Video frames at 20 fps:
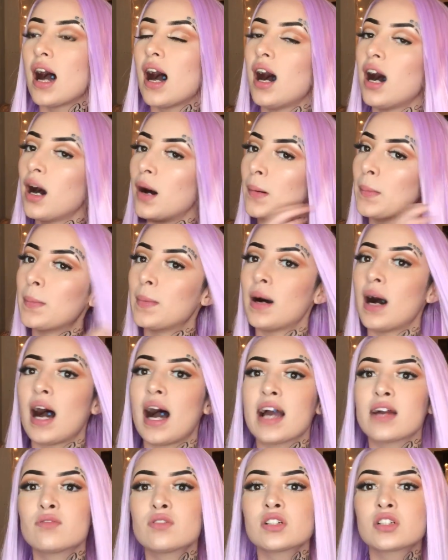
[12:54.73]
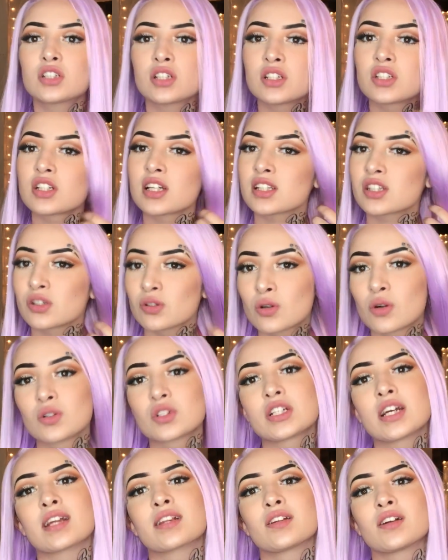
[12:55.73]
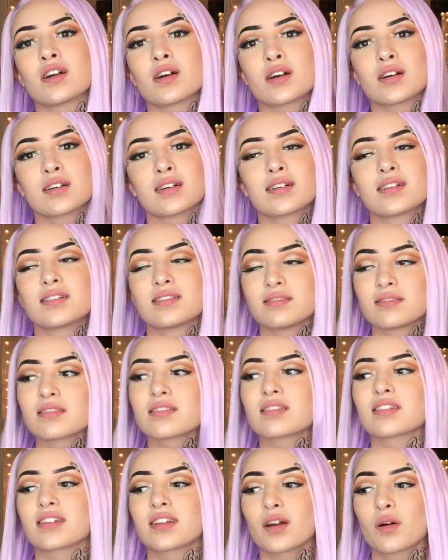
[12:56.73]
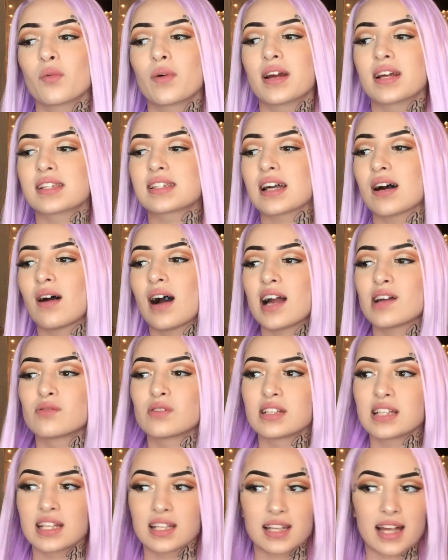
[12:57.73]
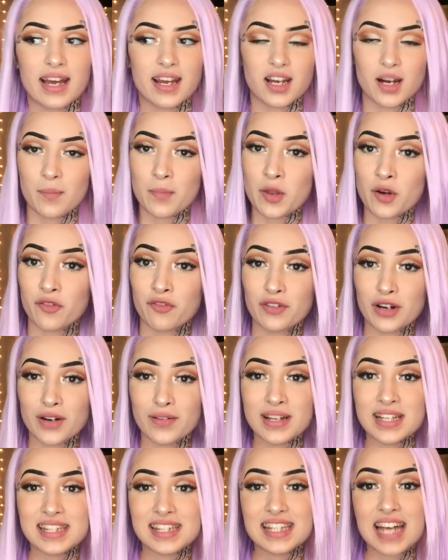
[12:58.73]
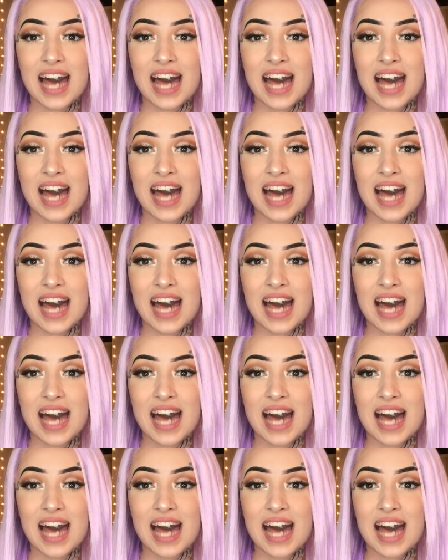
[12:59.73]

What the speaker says: I would suggest you go check their wigs out. I really like them. They're very